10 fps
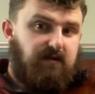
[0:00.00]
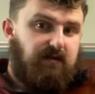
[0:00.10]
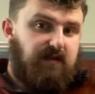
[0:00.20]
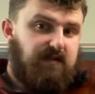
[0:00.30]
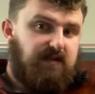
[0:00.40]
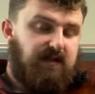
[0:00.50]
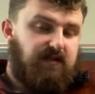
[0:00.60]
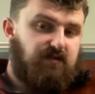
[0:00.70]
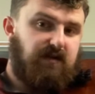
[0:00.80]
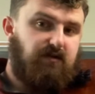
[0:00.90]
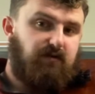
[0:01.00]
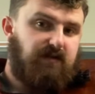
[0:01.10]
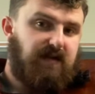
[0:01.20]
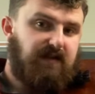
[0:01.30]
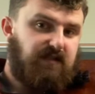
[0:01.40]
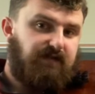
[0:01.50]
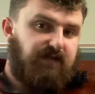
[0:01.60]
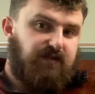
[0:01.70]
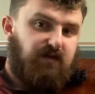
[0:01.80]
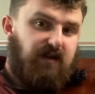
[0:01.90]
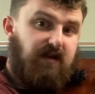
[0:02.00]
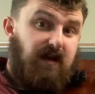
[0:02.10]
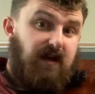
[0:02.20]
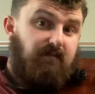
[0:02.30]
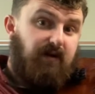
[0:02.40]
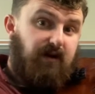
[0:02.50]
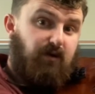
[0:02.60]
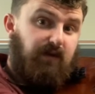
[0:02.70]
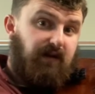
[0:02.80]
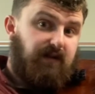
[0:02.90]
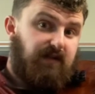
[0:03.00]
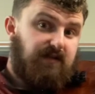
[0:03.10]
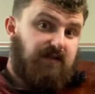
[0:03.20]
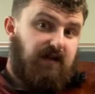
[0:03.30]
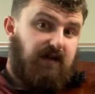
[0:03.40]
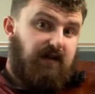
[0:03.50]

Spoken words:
This is not straight. You can test if it's straight by going like this